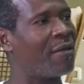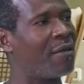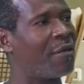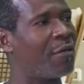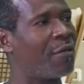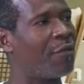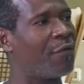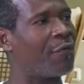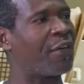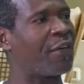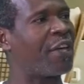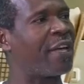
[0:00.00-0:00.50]

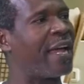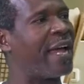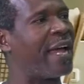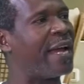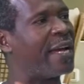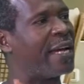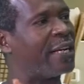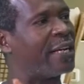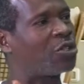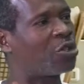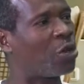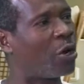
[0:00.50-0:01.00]
the
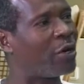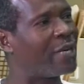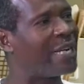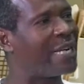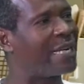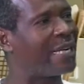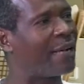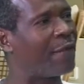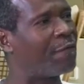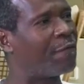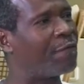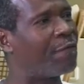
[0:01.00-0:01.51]

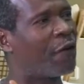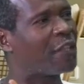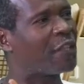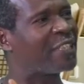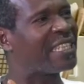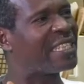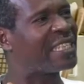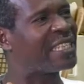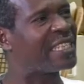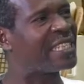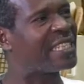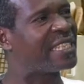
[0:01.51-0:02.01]
electronic
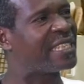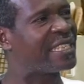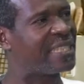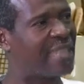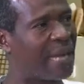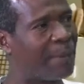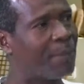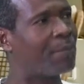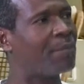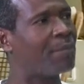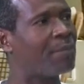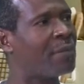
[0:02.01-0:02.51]
voting
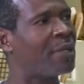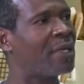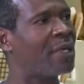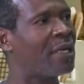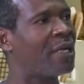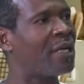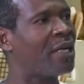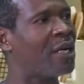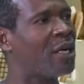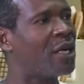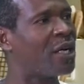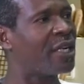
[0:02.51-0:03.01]
system,
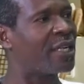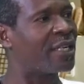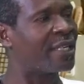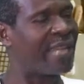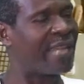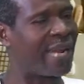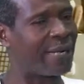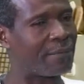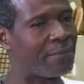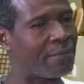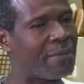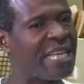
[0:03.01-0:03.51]

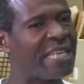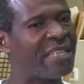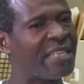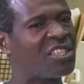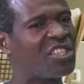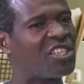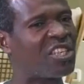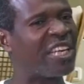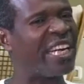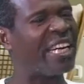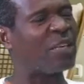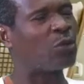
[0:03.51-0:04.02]
that
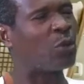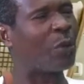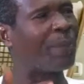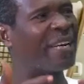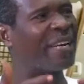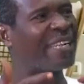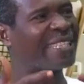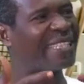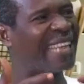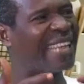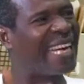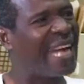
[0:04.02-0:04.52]
means it will
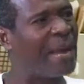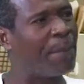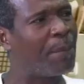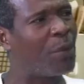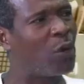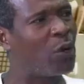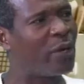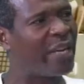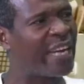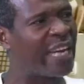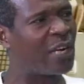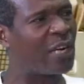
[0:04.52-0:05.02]
be
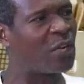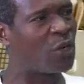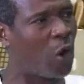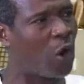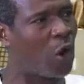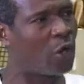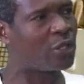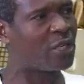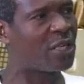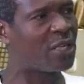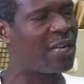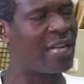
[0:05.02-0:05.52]
tenable in
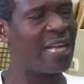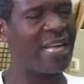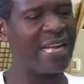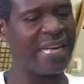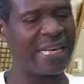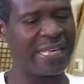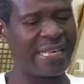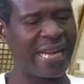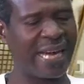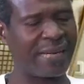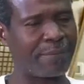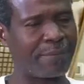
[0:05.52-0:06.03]
court.
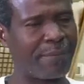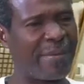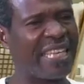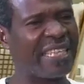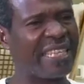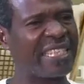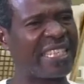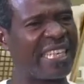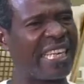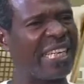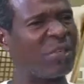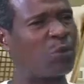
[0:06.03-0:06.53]
That
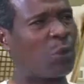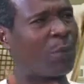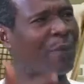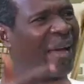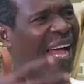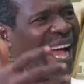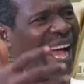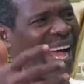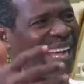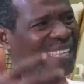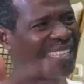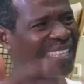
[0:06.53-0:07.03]
means it will be
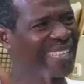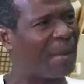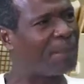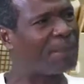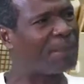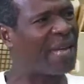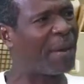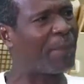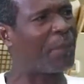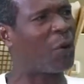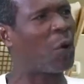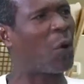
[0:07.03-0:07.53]

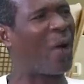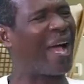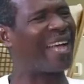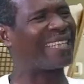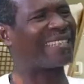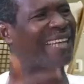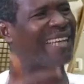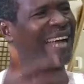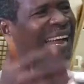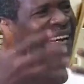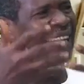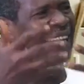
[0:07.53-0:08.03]
acceptable
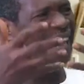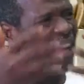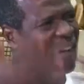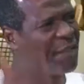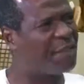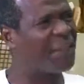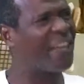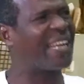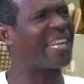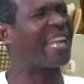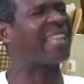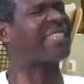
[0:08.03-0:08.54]
as an
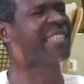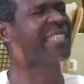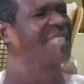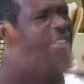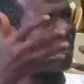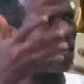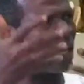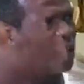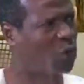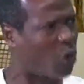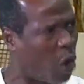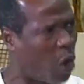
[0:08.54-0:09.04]
evidence
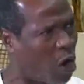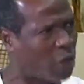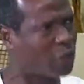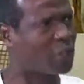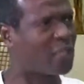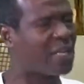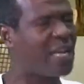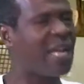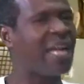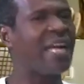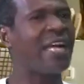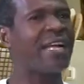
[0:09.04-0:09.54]
in court.
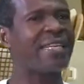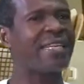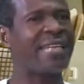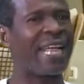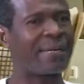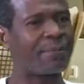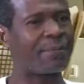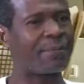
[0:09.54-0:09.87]
That